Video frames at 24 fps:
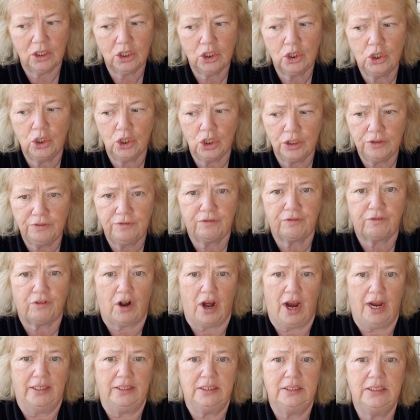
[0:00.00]
good
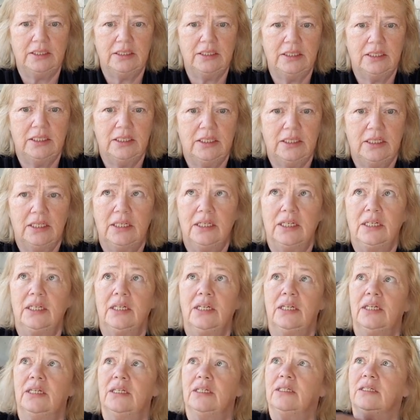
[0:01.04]
friend,
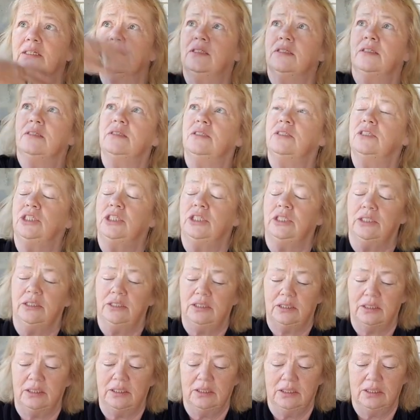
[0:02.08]

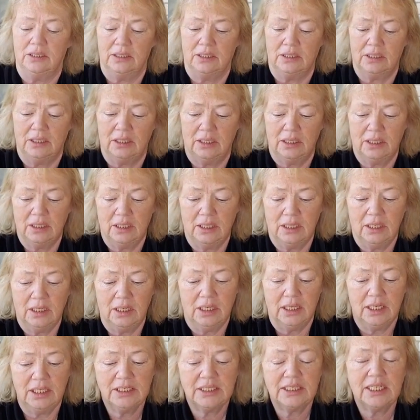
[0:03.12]
is
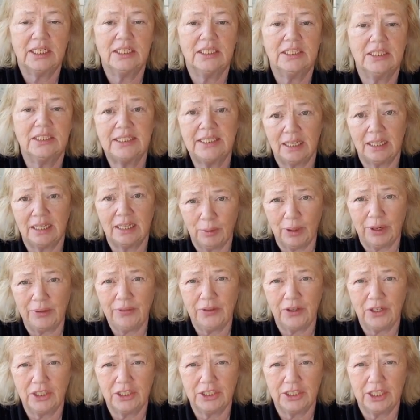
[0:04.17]
going to celebrate
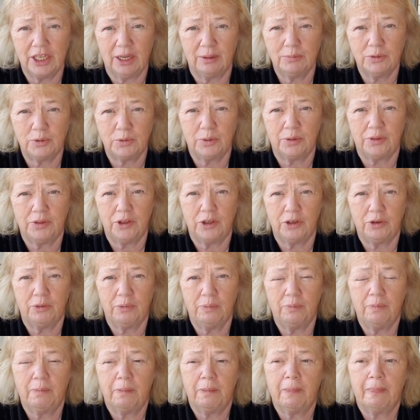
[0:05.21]
the good times with you.
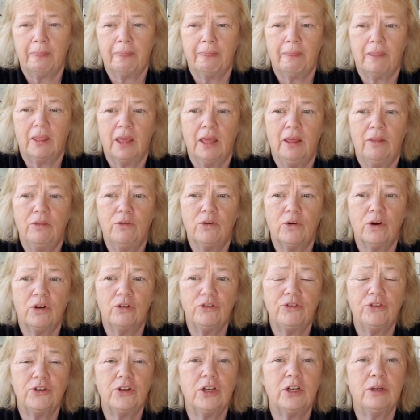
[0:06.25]
They're
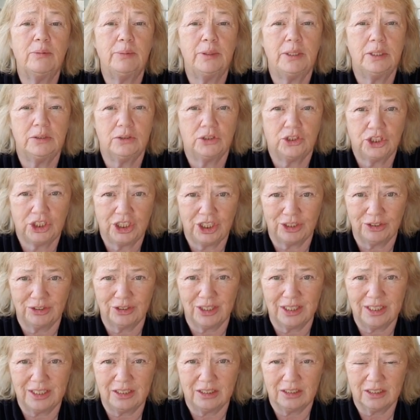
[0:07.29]
also going to be your
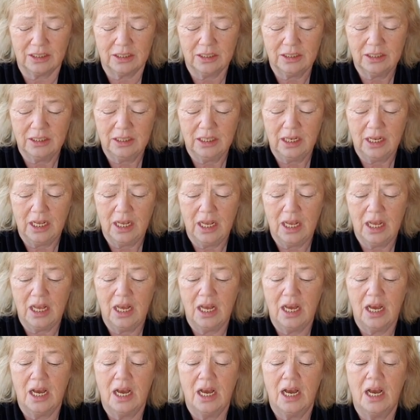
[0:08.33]
cheerleader.
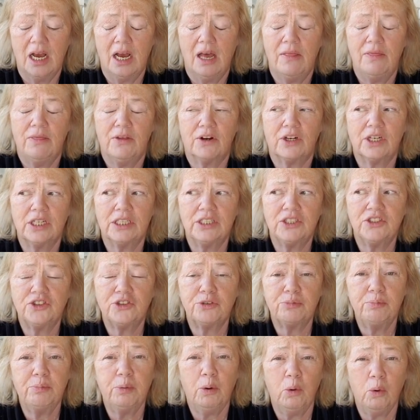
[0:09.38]
They're going to
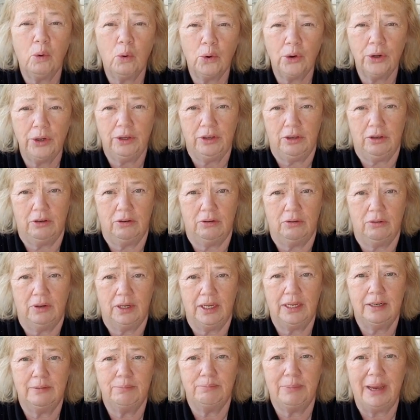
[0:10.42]
support you
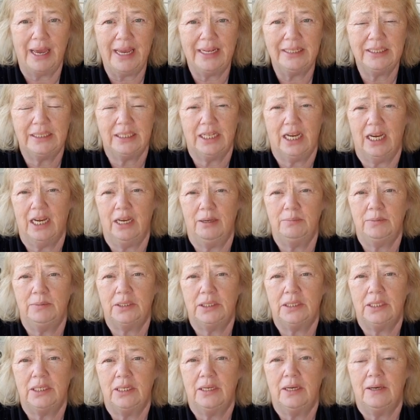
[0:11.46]
in bad
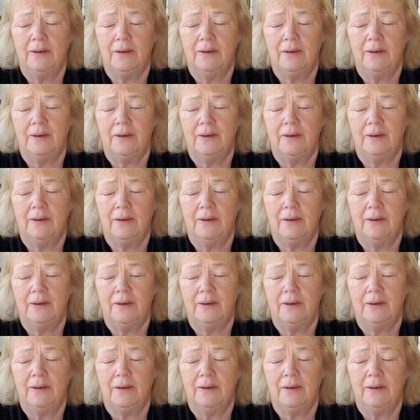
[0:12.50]
times.